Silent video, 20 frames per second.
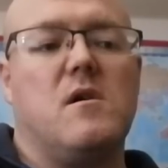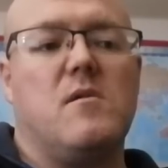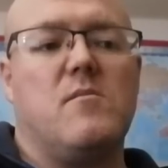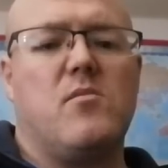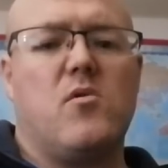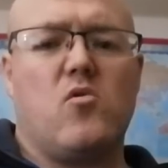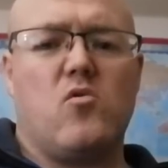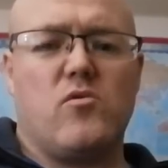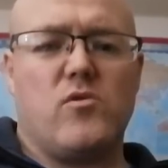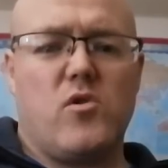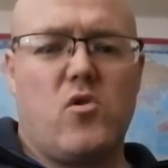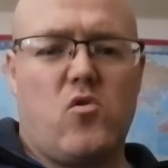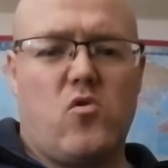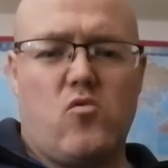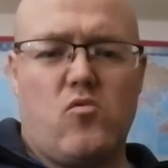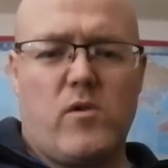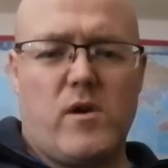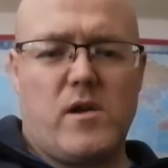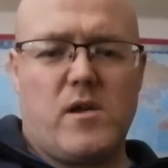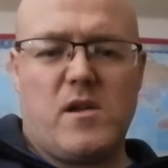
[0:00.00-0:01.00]
but on the whole
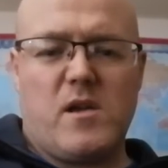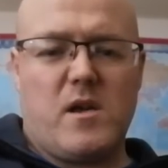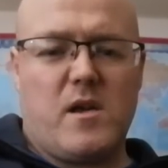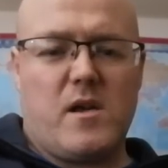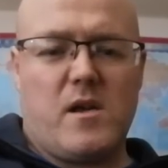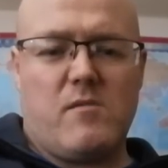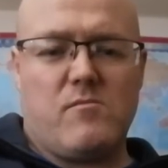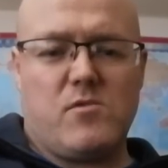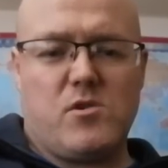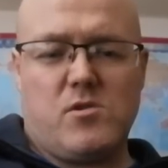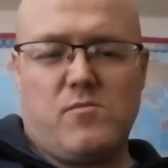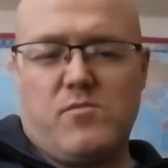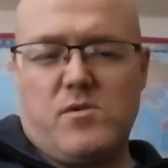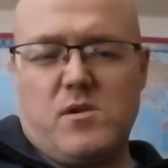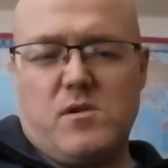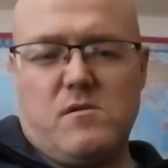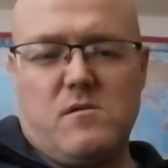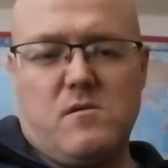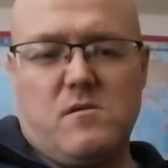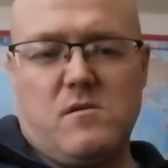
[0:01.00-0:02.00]
way there I'm just
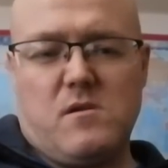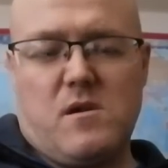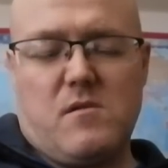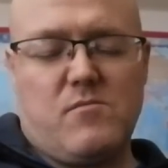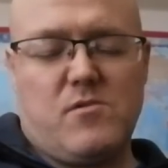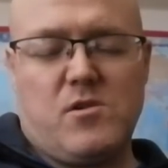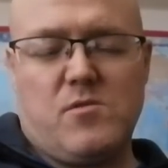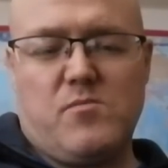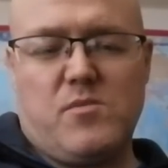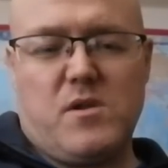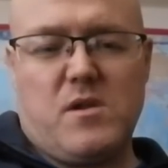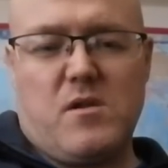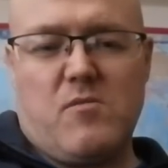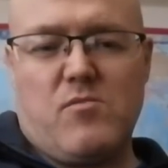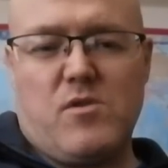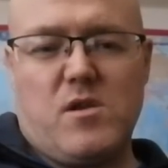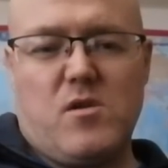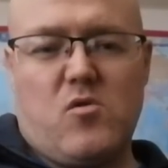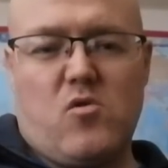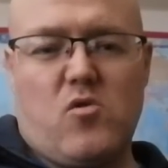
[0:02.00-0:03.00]
being a
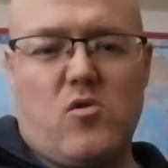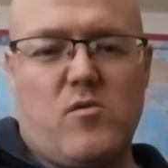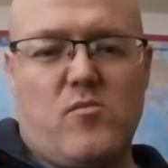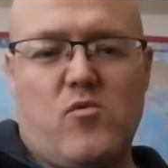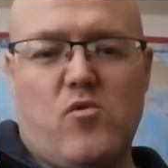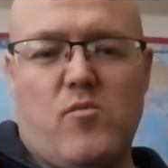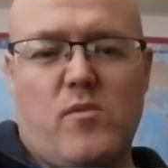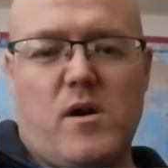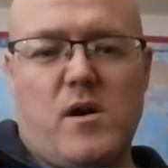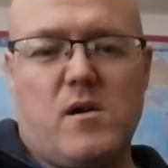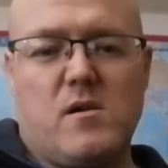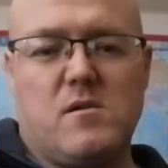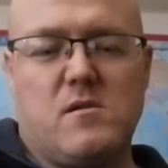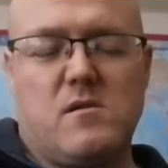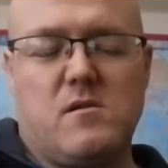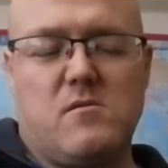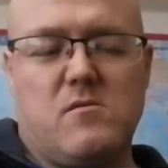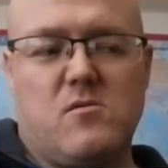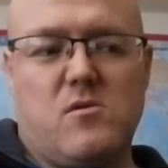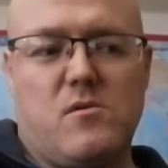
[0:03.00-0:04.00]
wee horrible
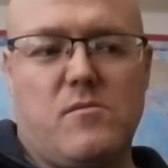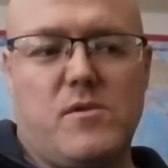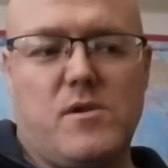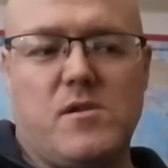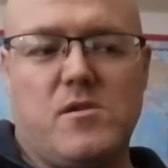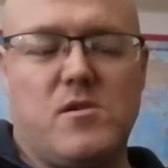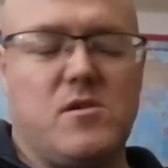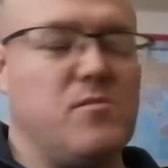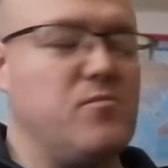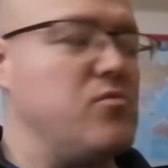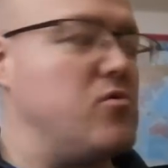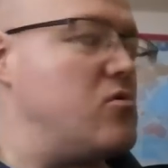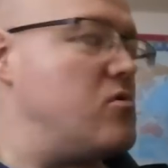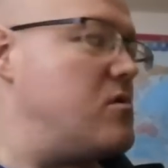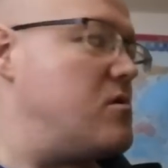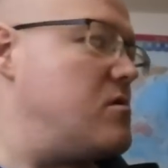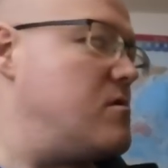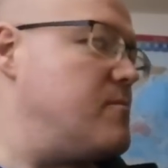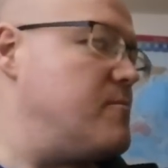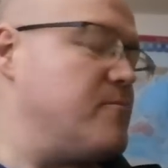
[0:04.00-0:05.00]
bastard, know what I mean? Just
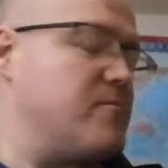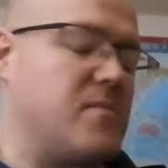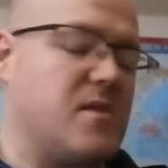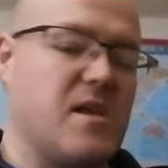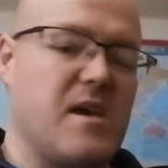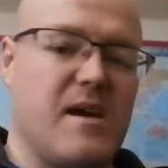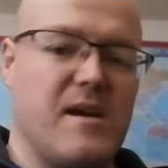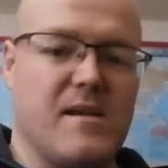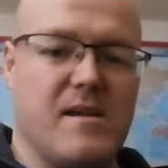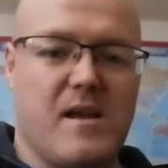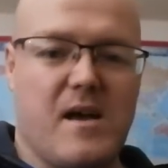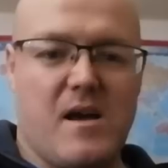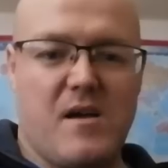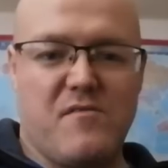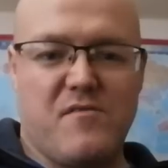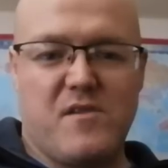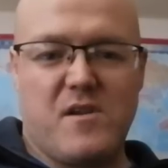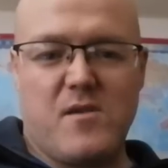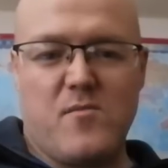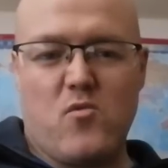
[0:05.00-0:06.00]
pure kicking
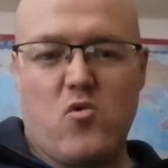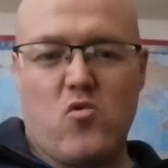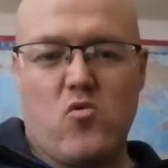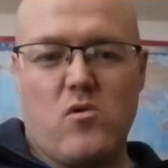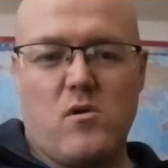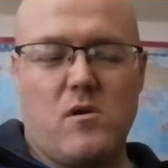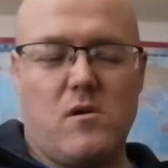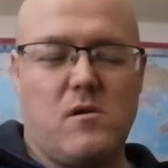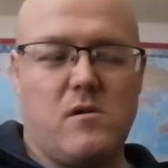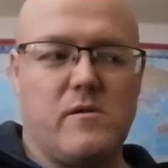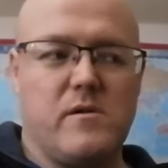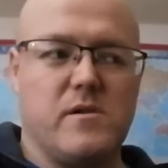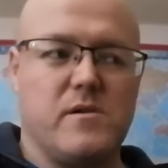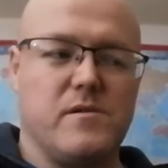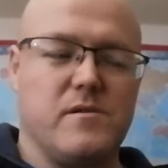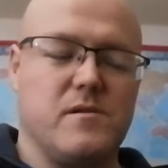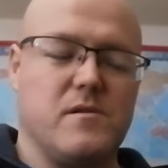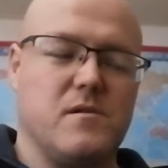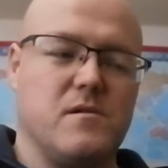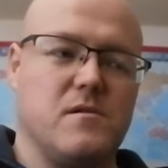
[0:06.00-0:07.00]
off in the motor
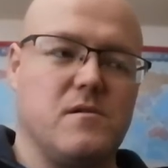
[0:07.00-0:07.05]
and